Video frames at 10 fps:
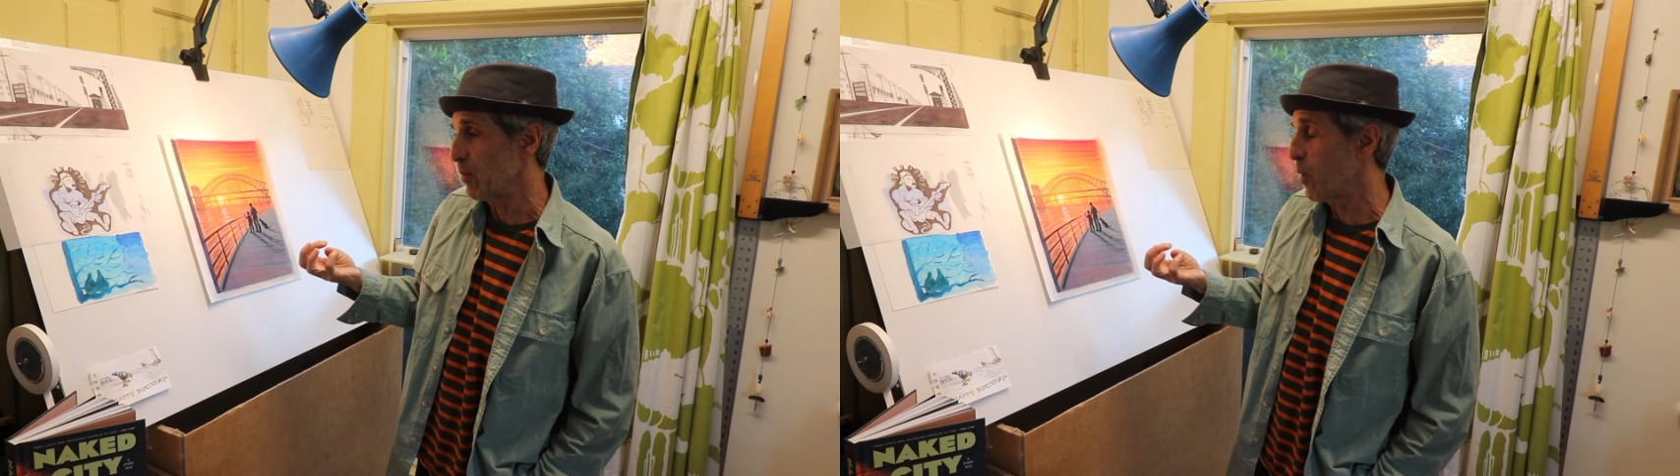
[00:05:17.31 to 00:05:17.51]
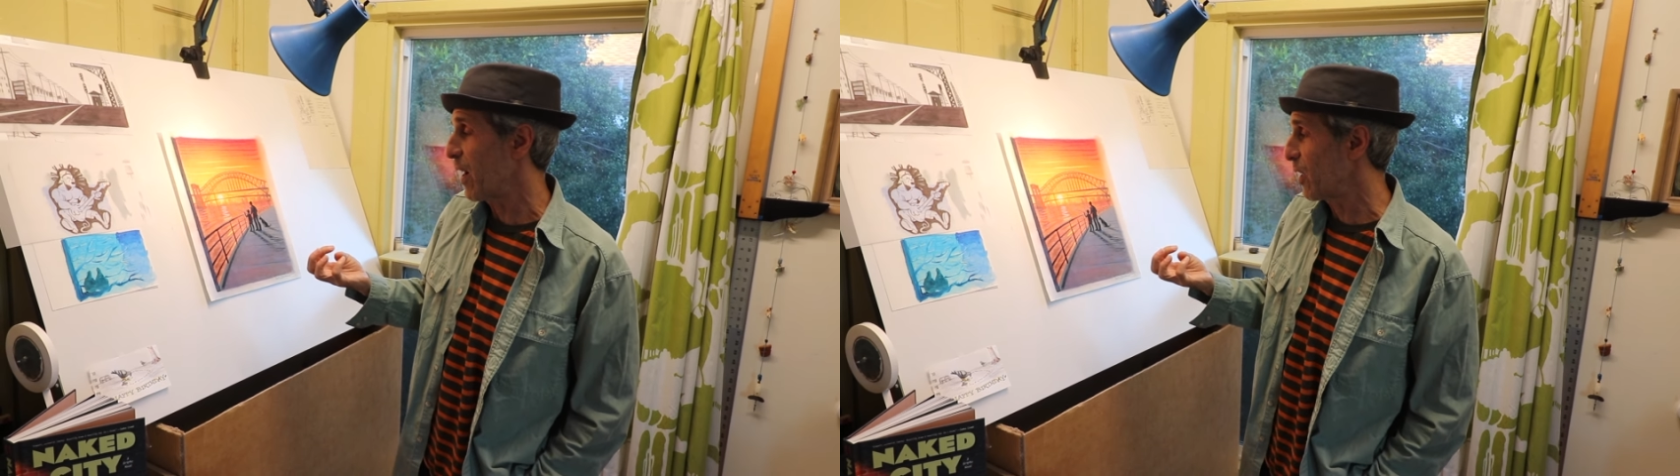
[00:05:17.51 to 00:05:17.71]

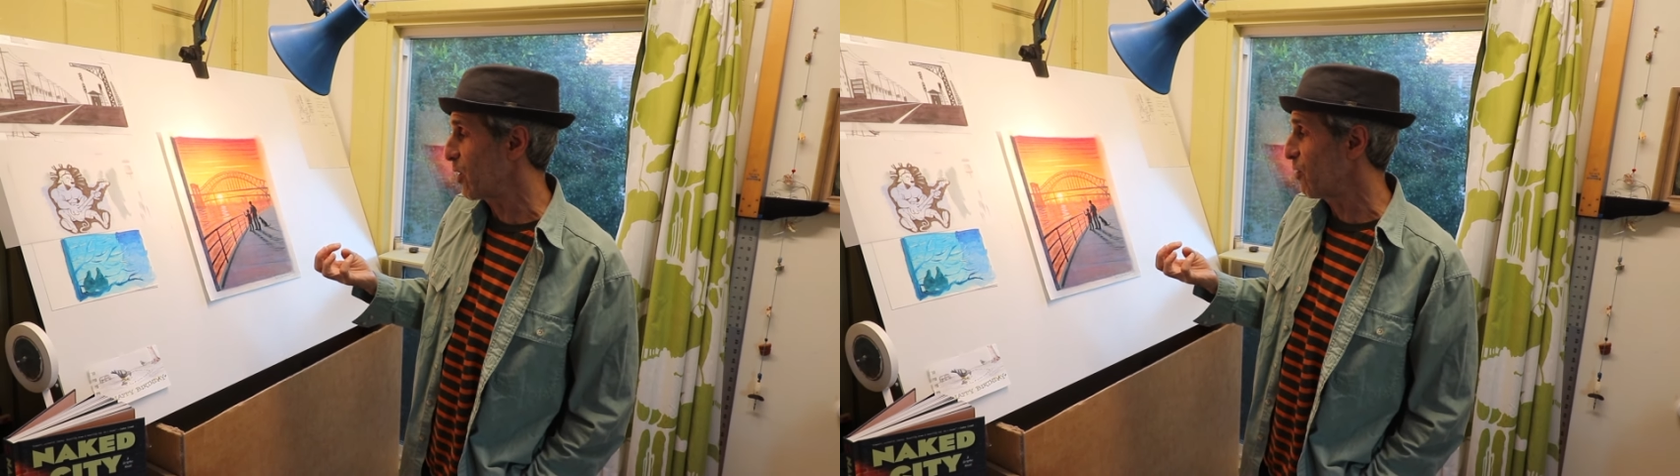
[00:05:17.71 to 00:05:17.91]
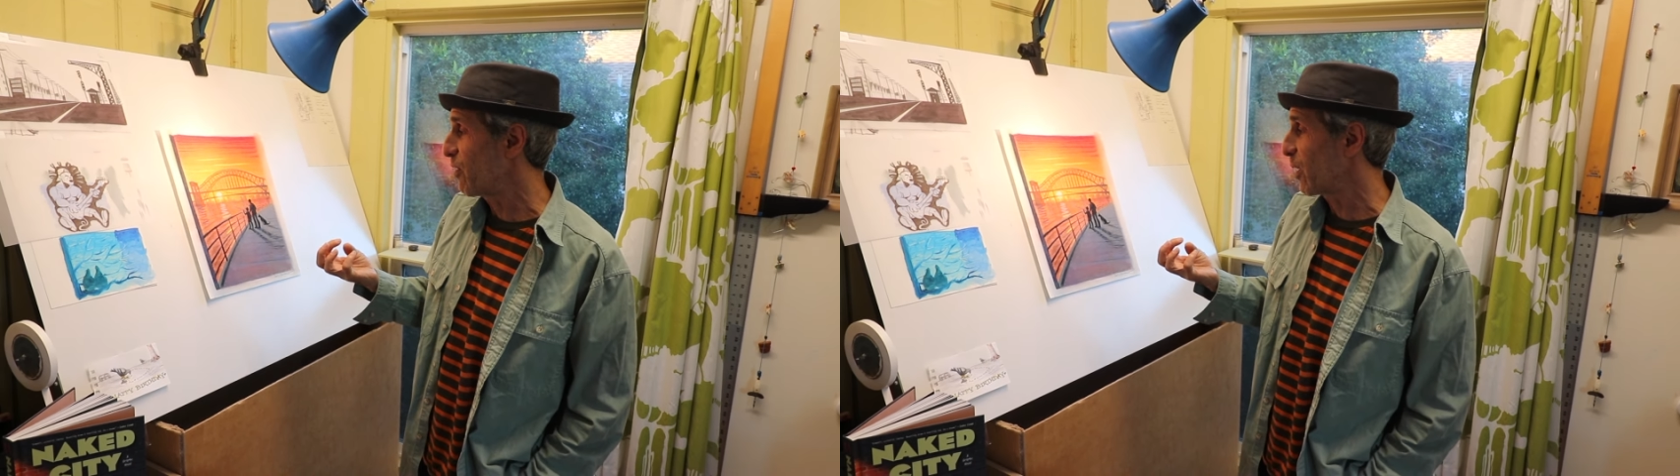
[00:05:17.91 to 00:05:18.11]
why you
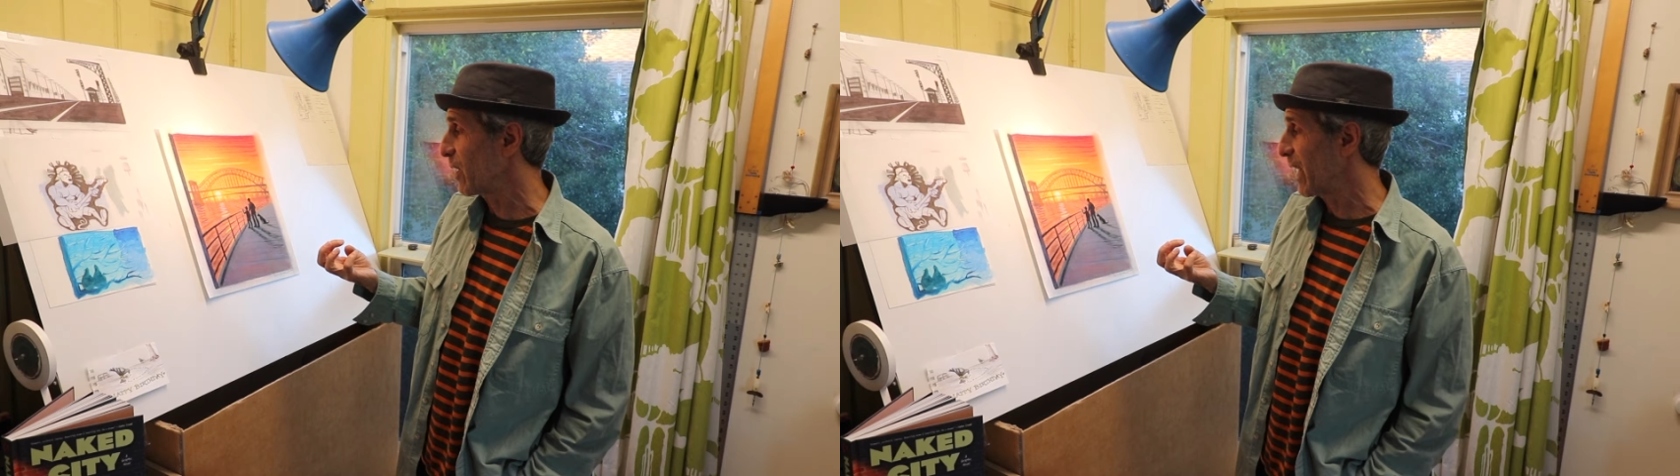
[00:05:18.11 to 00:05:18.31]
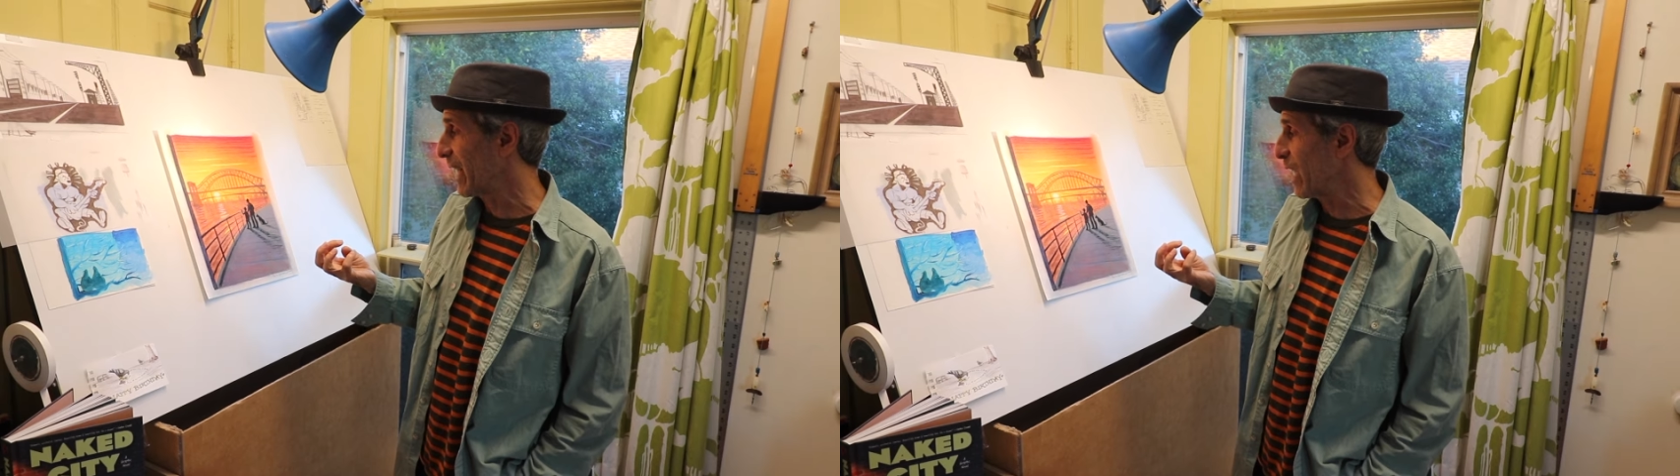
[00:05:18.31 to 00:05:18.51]
felt
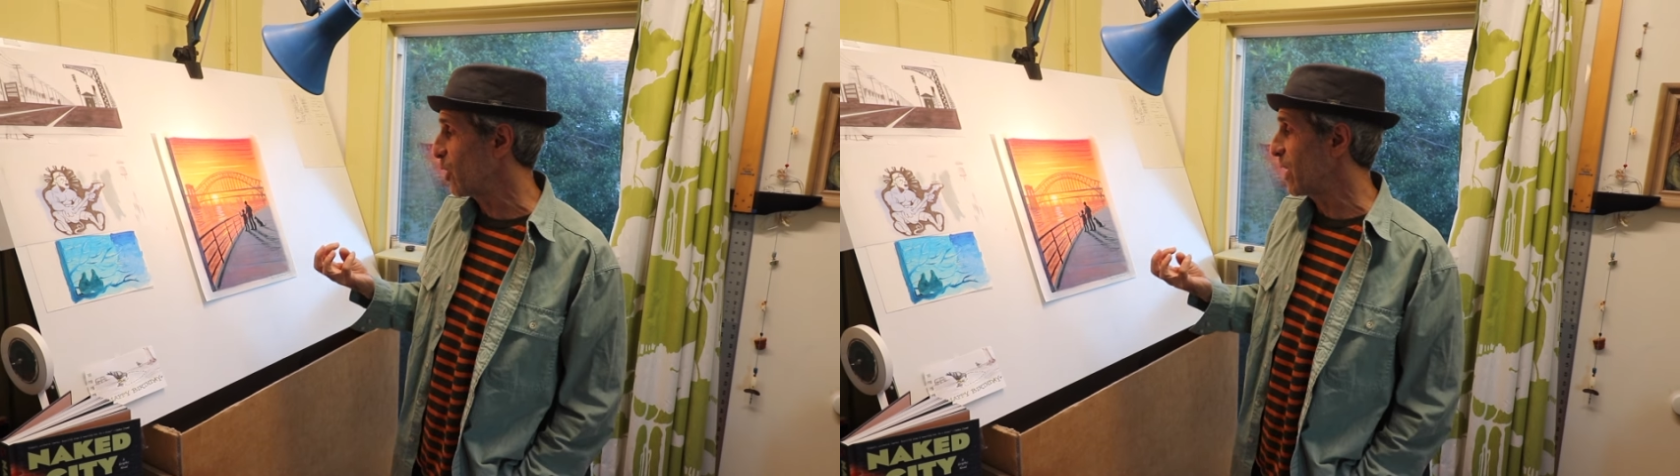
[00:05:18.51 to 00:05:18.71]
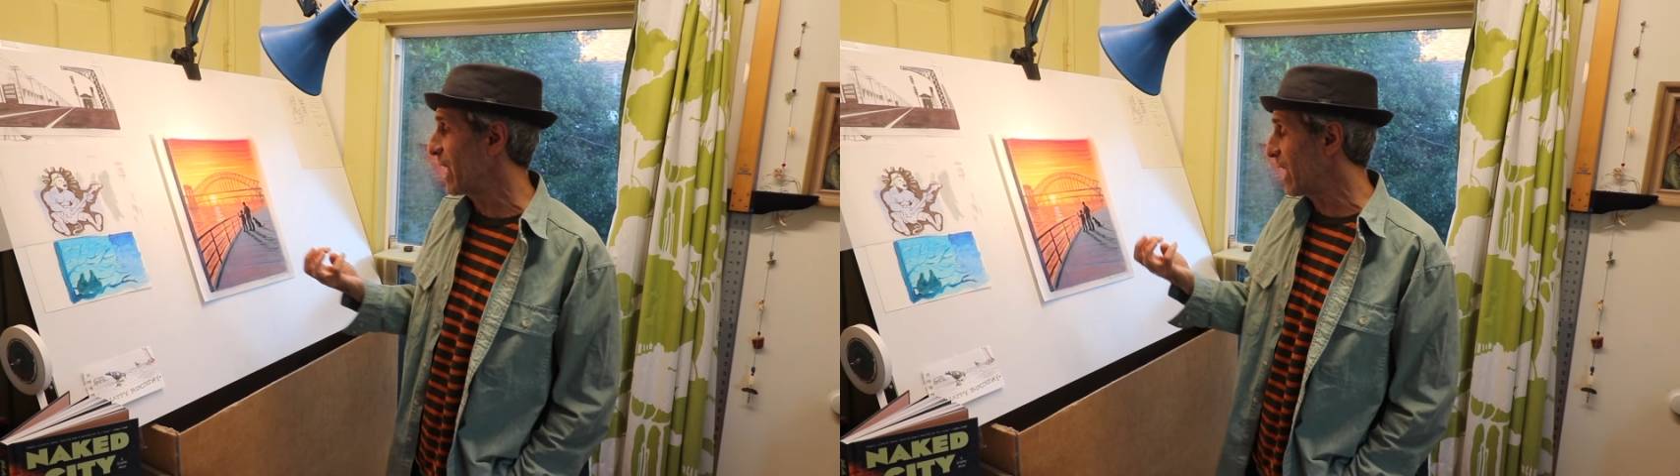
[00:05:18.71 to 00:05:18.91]
like you
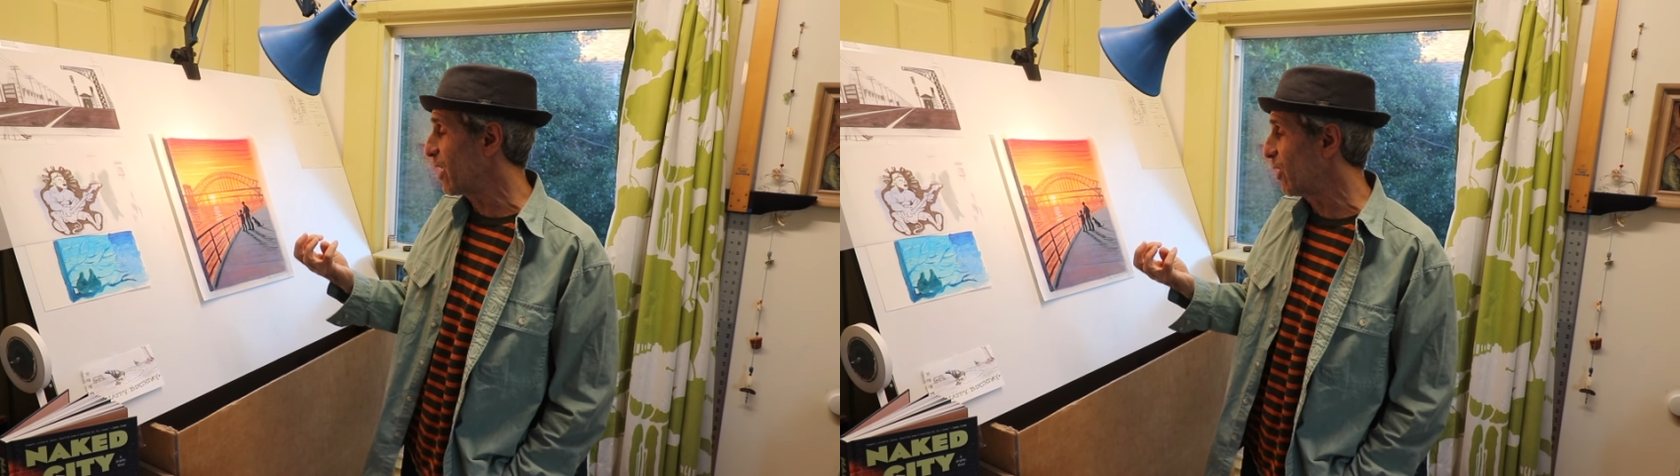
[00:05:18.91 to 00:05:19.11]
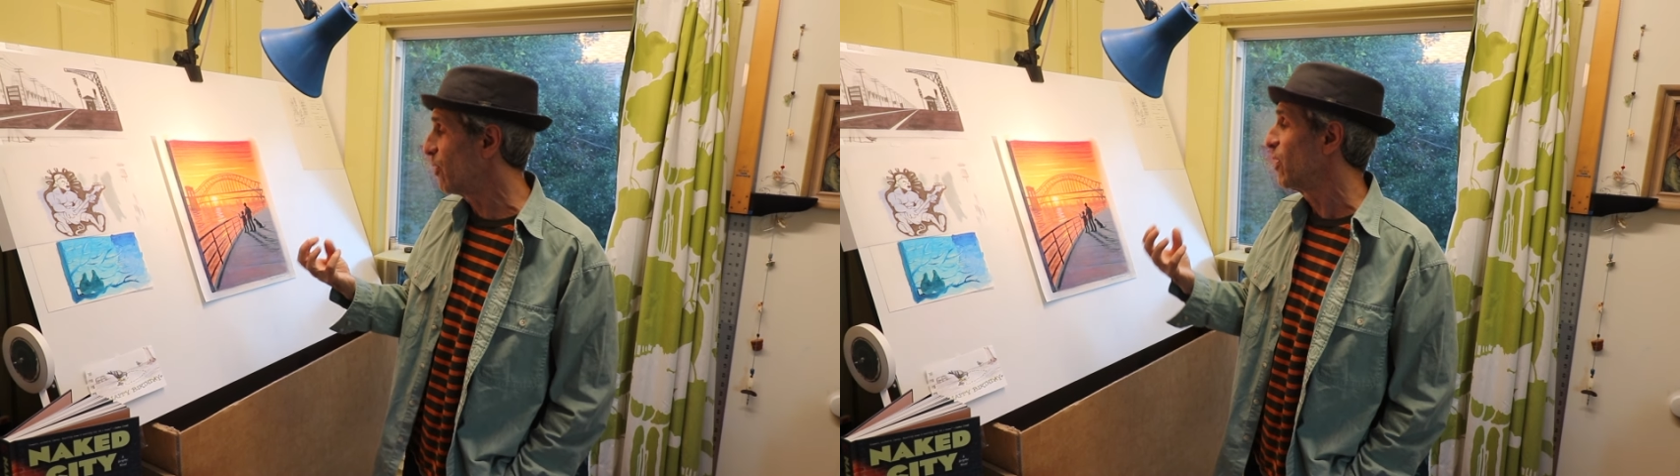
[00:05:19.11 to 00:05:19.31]

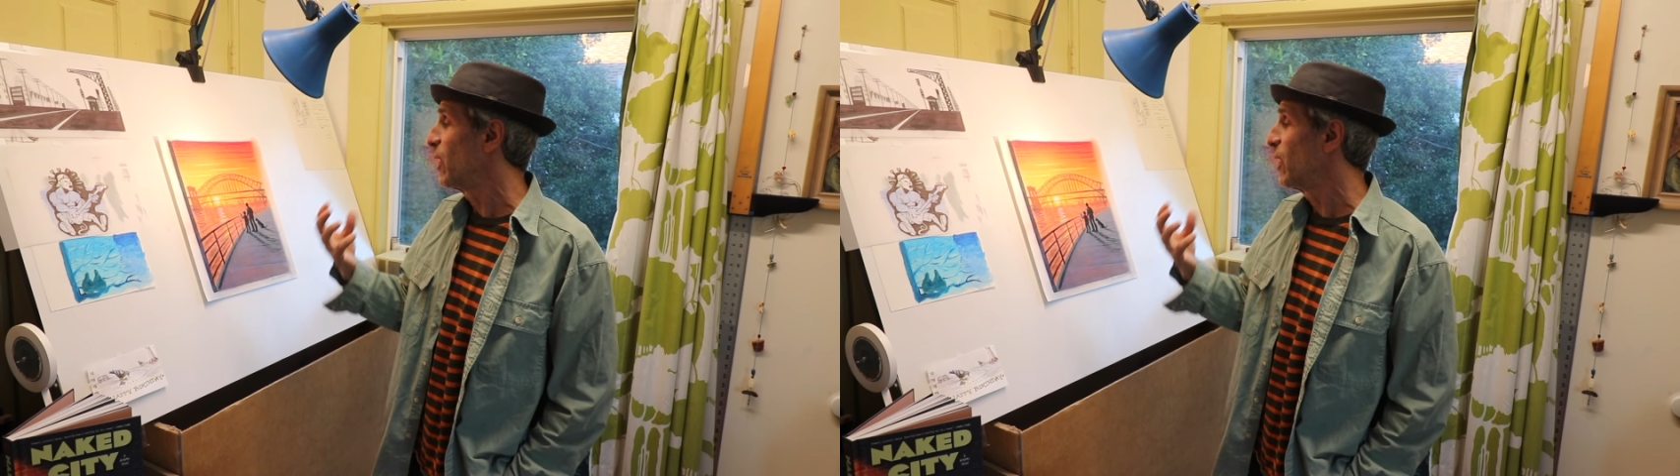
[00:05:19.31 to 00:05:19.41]
needed